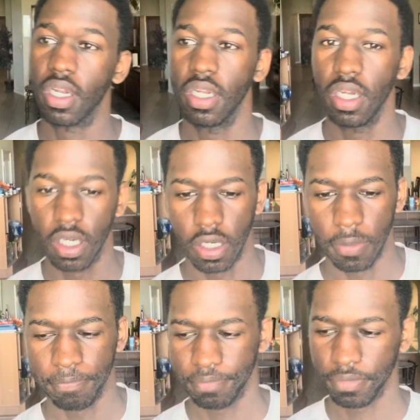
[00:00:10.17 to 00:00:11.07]

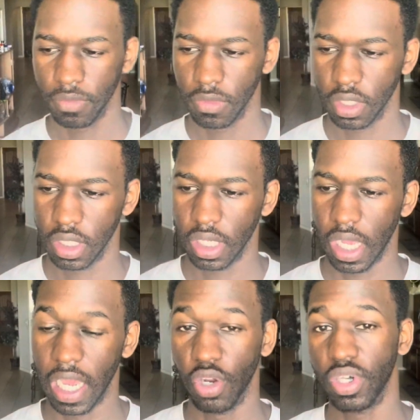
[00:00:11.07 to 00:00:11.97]

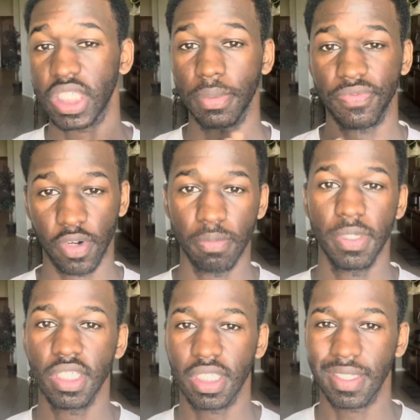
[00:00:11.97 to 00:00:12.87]
I know I skipped 4
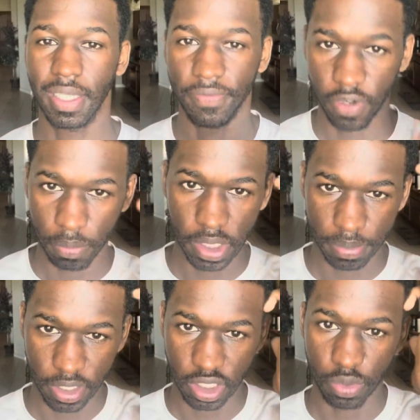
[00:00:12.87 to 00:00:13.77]
months. I skipped 4 months
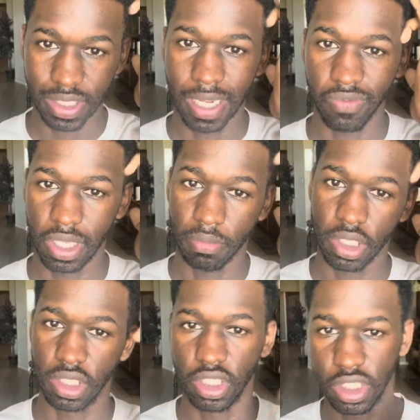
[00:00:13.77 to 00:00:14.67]
because it was not really much
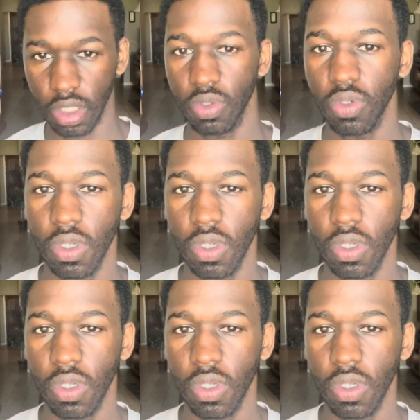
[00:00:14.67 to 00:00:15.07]
to show.